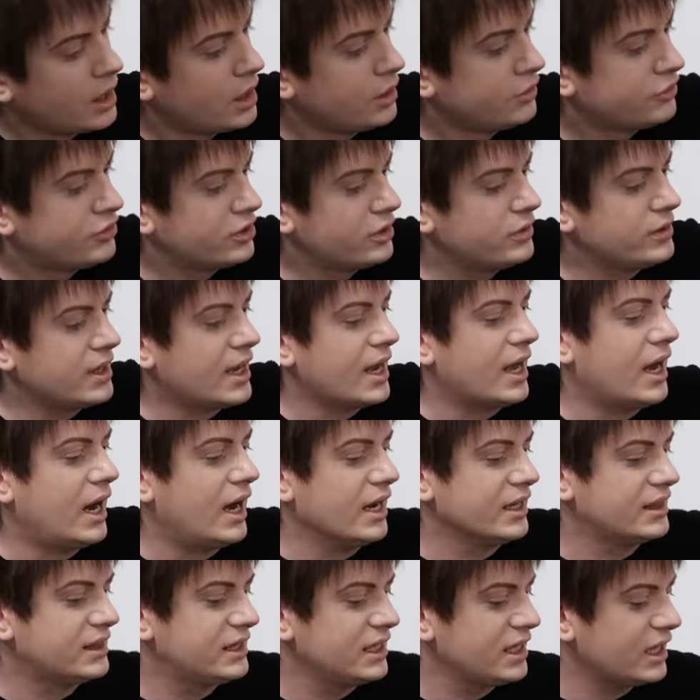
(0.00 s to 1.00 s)
So yeah,
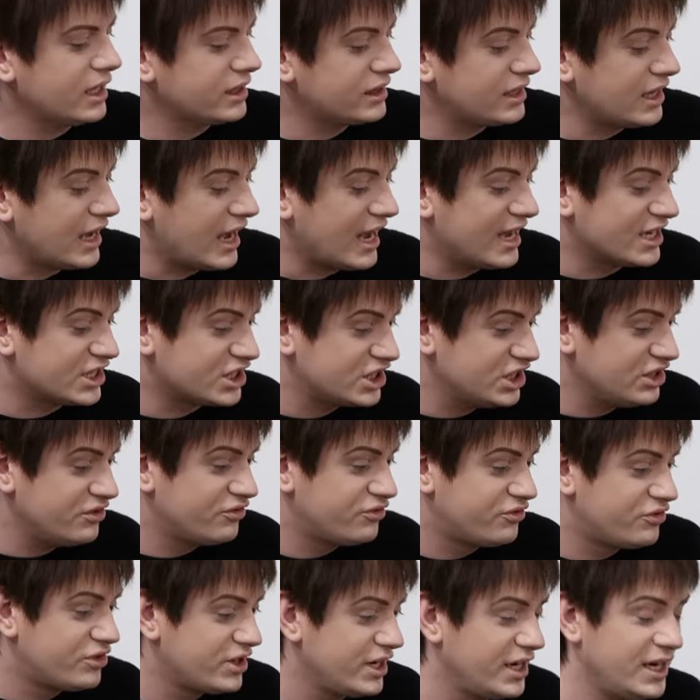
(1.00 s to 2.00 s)
I think they're actually
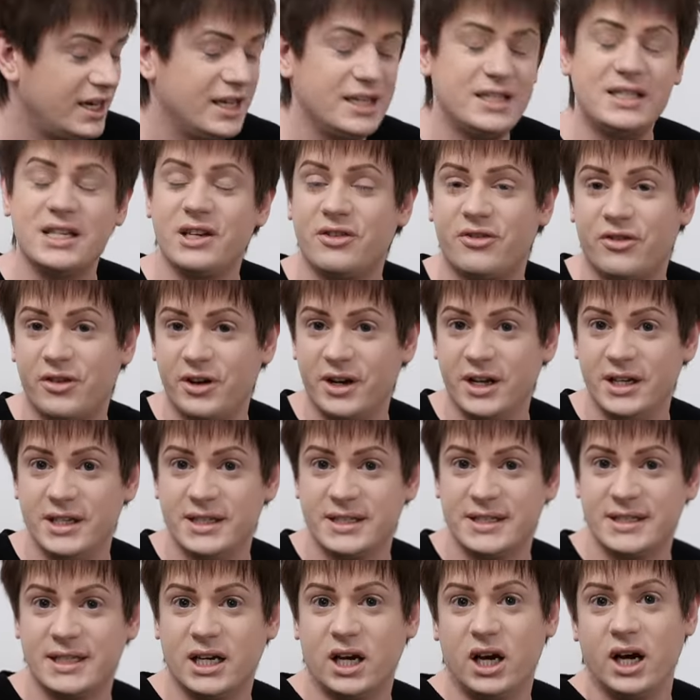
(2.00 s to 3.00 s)
really different in
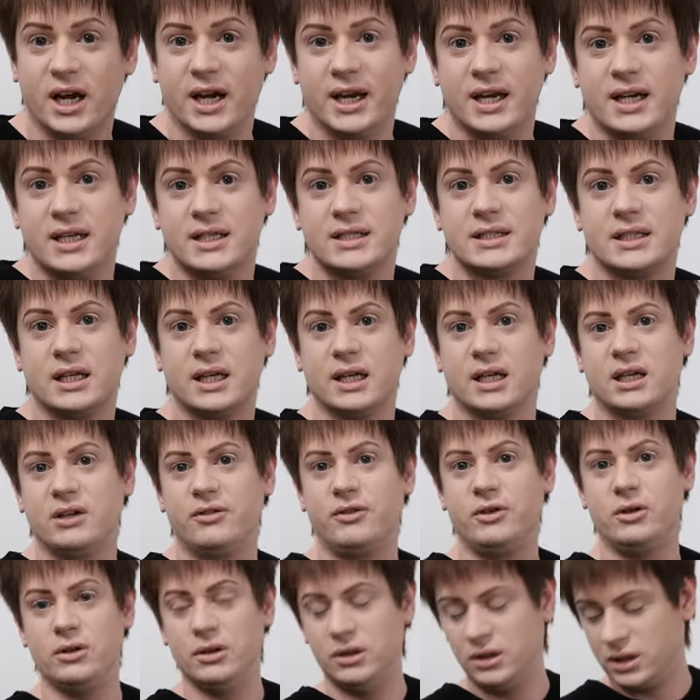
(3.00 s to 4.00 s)
size. Like,
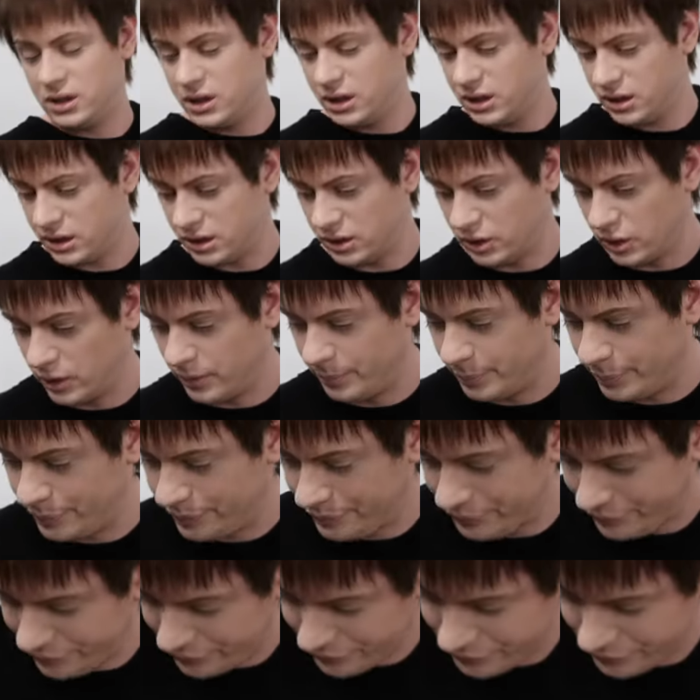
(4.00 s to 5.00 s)
if you look at them,